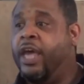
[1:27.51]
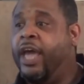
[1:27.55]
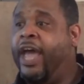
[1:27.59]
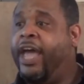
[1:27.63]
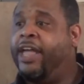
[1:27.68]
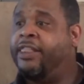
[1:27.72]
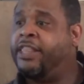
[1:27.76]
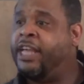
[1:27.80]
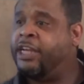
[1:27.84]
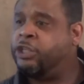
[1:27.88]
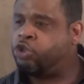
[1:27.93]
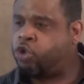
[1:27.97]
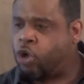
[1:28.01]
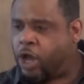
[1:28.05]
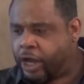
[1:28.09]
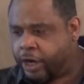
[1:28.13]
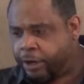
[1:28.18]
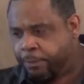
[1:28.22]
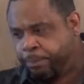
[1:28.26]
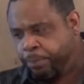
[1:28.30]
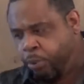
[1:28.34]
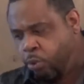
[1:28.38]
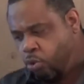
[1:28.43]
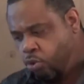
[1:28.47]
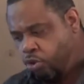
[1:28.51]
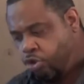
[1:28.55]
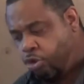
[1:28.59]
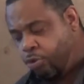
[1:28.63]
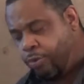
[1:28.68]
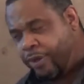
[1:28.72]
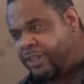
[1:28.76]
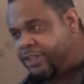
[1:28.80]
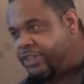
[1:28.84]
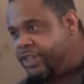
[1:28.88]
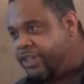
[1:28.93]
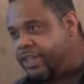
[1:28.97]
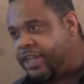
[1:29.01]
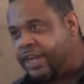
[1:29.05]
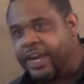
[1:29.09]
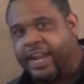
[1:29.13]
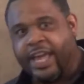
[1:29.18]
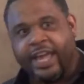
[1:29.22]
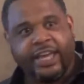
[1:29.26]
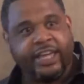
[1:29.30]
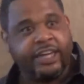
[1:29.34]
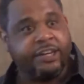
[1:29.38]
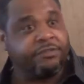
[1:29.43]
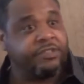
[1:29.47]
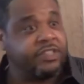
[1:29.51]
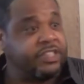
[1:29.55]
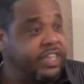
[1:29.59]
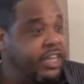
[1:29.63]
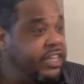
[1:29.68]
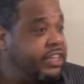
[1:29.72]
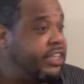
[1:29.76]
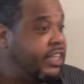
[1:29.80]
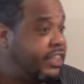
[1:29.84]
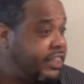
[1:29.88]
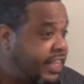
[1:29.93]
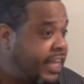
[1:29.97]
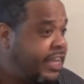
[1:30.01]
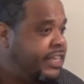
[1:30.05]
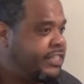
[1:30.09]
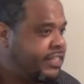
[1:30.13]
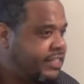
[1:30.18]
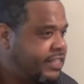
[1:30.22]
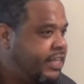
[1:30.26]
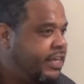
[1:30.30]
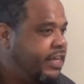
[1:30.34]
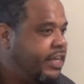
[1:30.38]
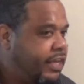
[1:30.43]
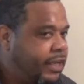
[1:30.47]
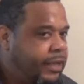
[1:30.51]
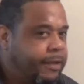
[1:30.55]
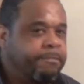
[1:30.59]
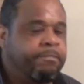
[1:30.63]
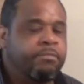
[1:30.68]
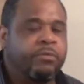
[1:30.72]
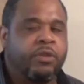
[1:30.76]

And they try to pull you into the negative seat that they sit in.